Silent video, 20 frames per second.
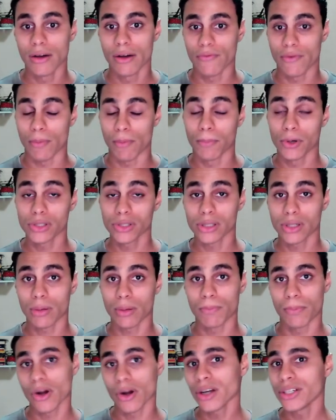For
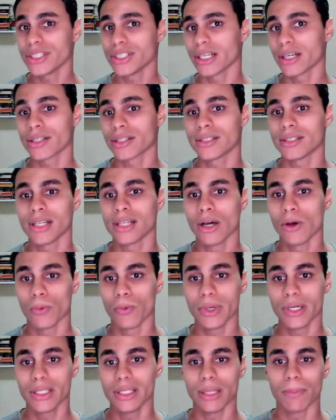personal projects,
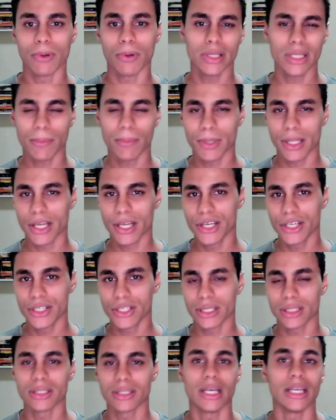we deploy the
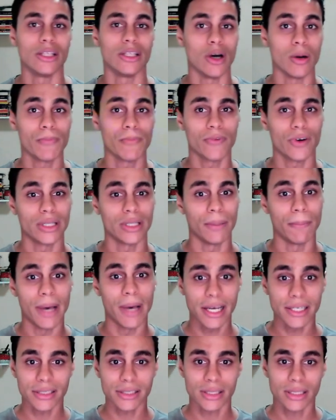application and hope for the
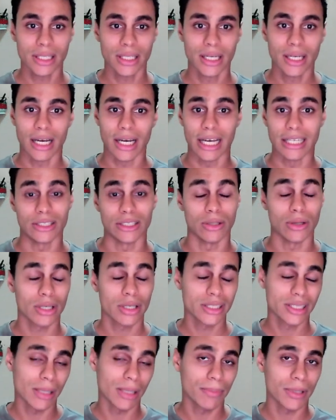best. As
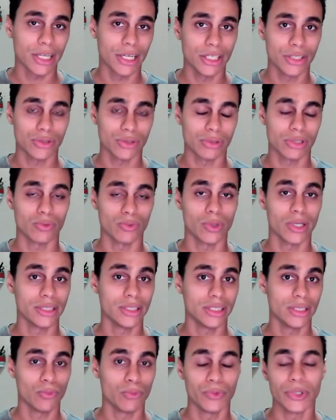long as the application is
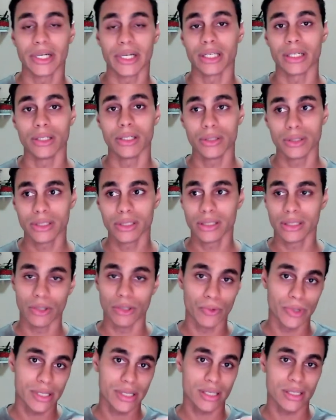running really good, the
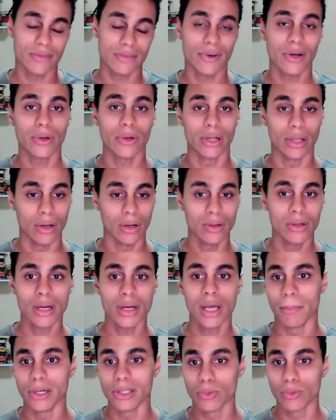risk is very
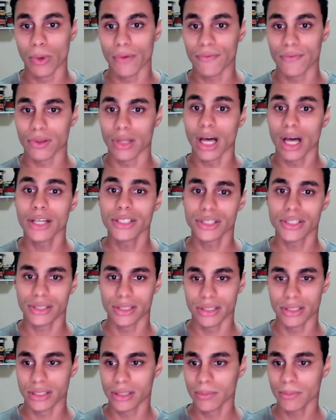low. But with larger
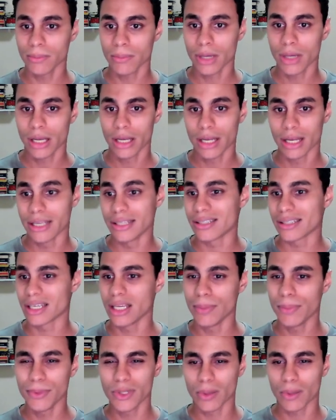systems,
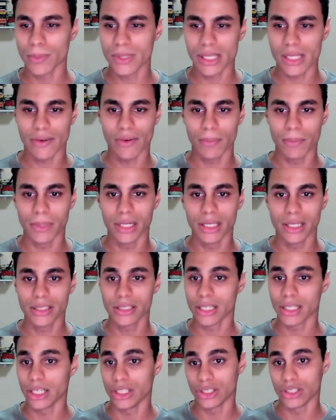skipping
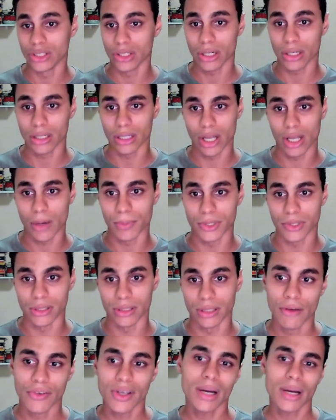observability is not an
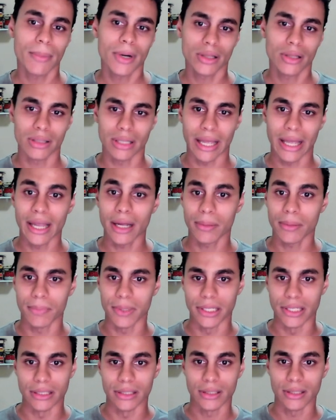option. Think about an
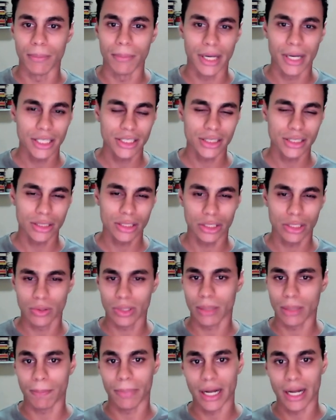airplane. Imagine you
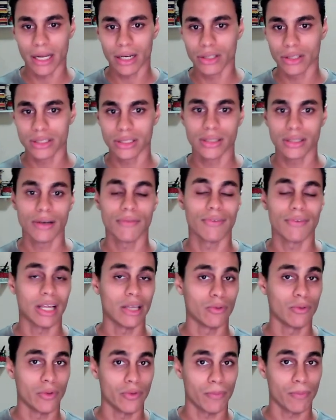are a pilot
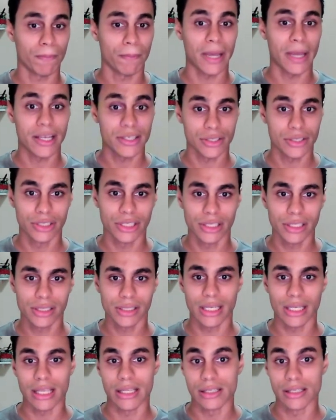flying with
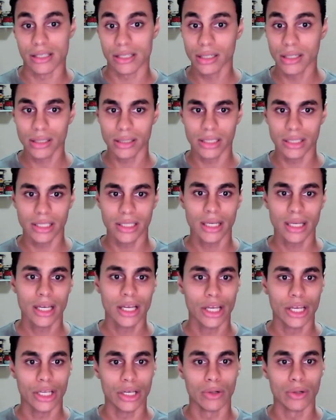passengers and suddenly
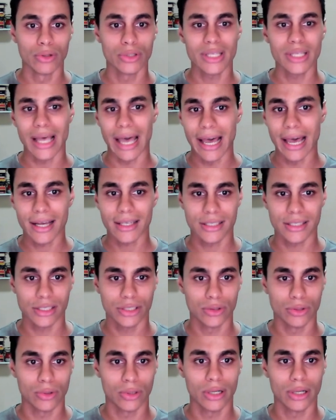you lose access
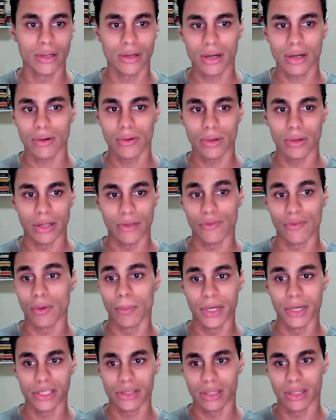to critical
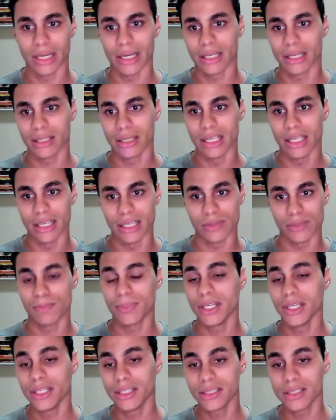information like the
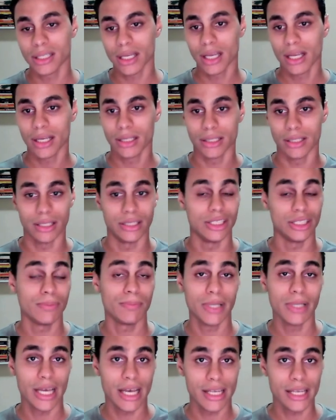speed, the
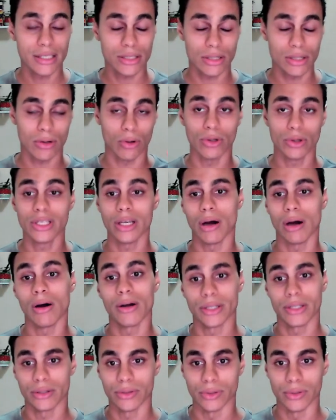GPS, or the
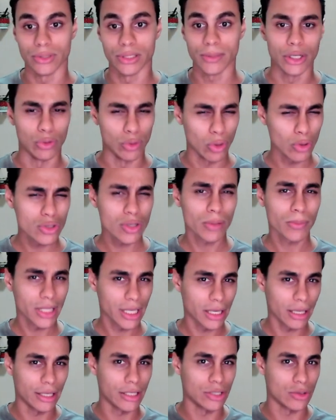altitude. You know
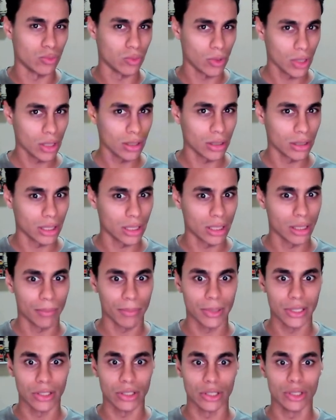something is wrong,
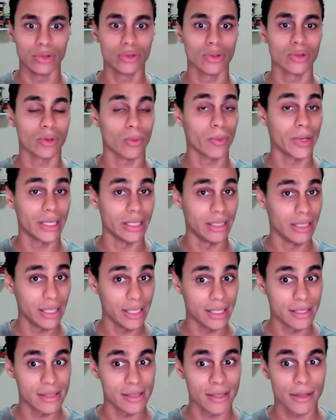but you don't know what it
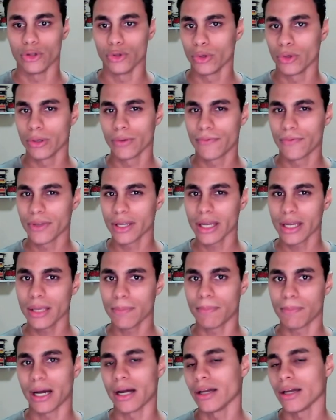is. Do you think a
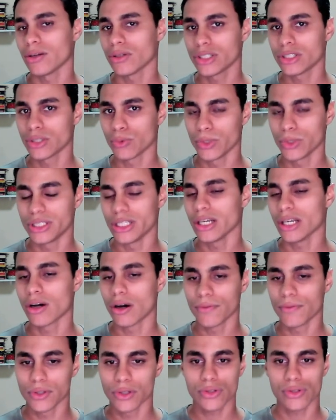pilot would take
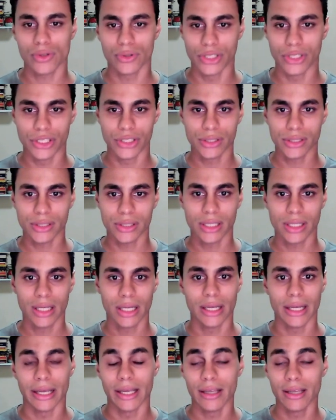off in those conditions?
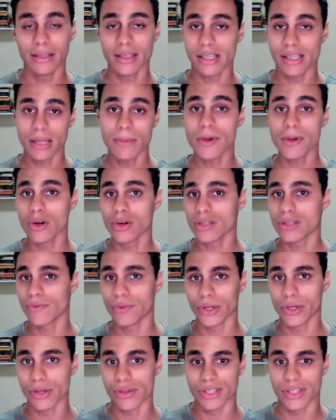And the same goes
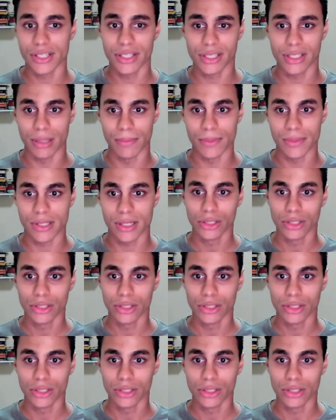for your systems.